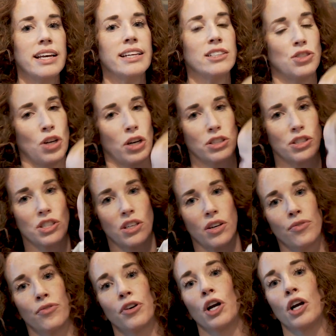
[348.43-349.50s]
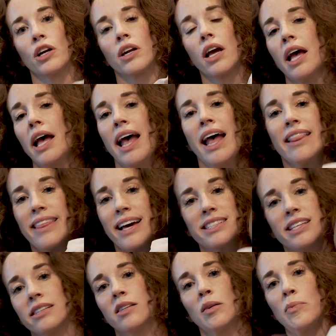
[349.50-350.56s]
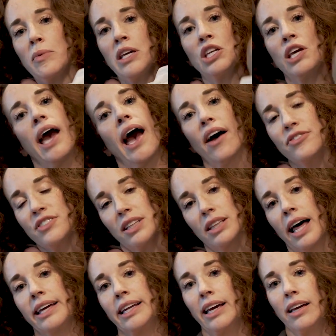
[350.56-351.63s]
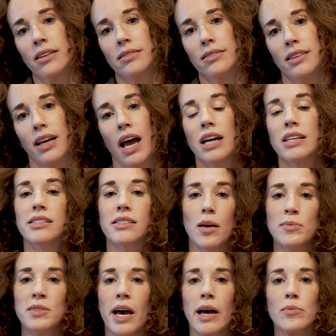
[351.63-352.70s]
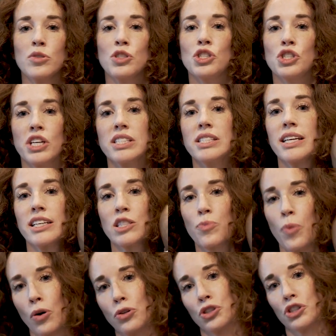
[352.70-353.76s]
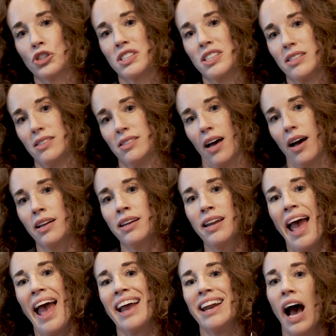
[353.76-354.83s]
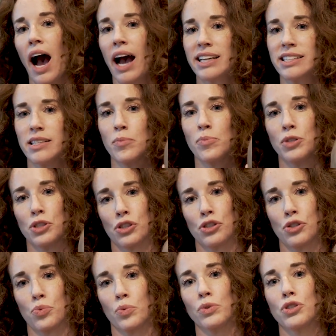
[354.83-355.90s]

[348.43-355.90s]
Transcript: it starts to convert. That doesn't mean you have to light it. Sometimes just exposure to sun and high temperatures